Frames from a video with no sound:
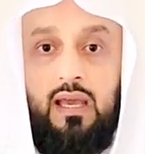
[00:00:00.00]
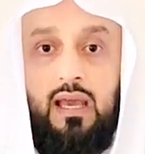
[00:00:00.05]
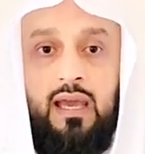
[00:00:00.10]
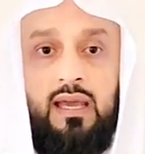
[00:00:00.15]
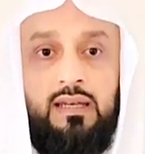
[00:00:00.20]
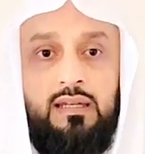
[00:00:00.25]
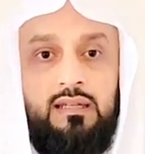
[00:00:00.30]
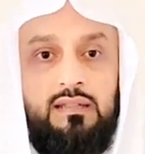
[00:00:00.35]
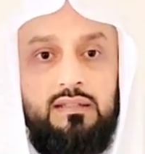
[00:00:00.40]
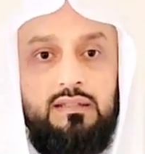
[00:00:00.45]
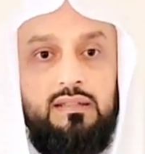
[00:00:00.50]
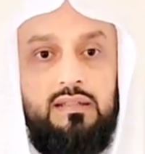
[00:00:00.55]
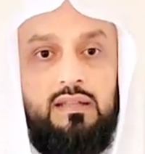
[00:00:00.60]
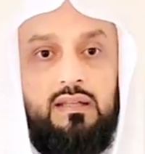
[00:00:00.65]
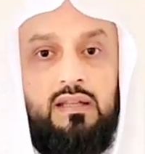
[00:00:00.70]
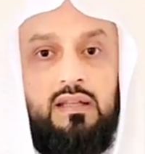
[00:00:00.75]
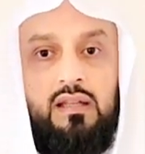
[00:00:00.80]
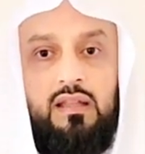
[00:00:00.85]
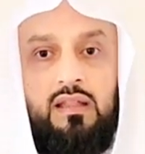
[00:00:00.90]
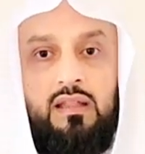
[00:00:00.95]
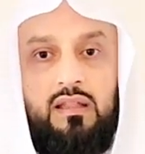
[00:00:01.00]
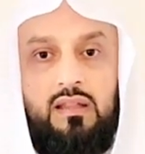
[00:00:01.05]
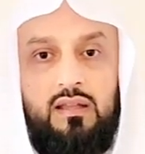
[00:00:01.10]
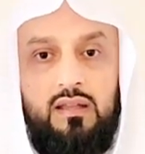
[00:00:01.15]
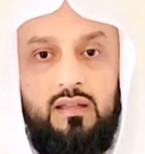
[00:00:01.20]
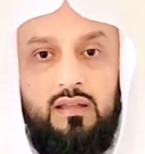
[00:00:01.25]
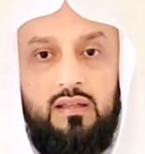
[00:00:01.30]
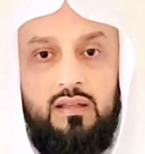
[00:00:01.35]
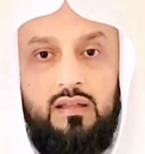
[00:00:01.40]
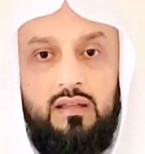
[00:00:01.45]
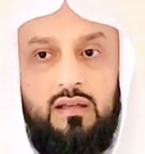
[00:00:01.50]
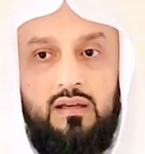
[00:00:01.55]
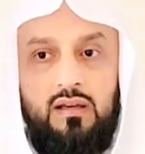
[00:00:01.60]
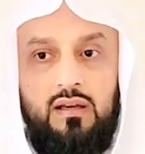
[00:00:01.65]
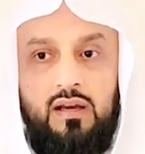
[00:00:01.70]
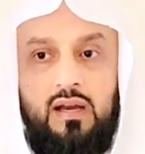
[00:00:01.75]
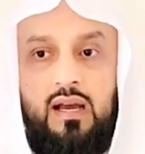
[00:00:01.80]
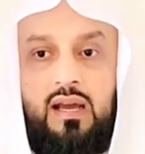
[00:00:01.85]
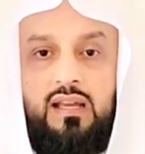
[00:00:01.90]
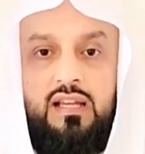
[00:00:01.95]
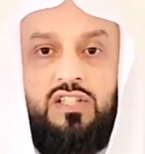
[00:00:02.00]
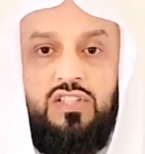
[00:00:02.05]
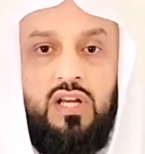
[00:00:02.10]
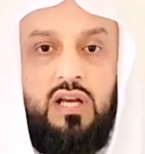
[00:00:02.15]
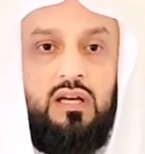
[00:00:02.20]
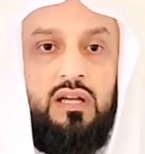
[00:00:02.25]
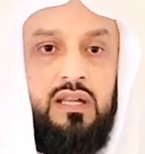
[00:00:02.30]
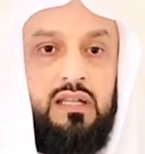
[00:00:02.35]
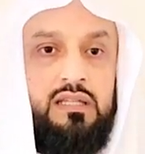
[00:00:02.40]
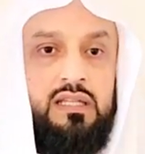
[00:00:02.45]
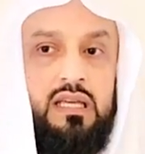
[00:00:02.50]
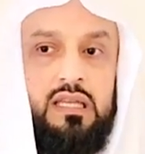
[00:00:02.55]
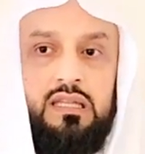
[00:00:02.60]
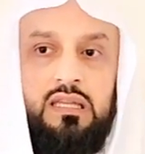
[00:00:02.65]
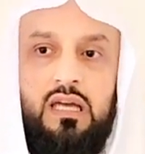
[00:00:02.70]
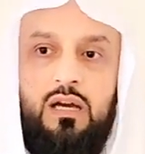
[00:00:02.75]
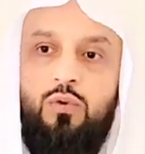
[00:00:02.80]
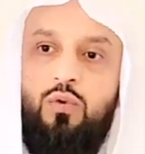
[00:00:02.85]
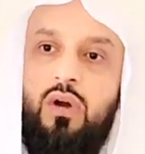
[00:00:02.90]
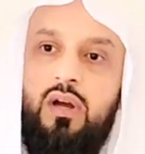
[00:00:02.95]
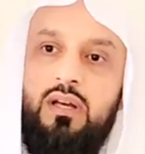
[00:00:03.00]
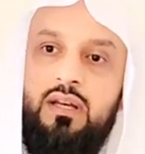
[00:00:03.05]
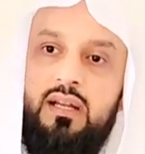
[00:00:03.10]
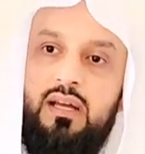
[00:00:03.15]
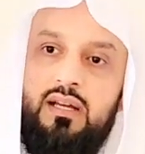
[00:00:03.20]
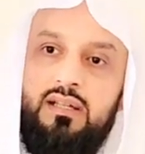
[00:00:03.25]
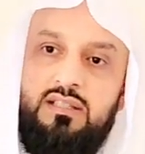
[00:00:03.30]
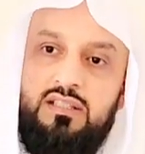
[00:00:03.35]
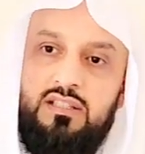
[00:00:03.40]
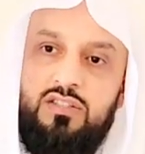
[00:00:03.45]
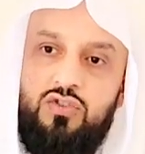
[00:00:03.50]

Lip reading: And Aisha radiyallahu anha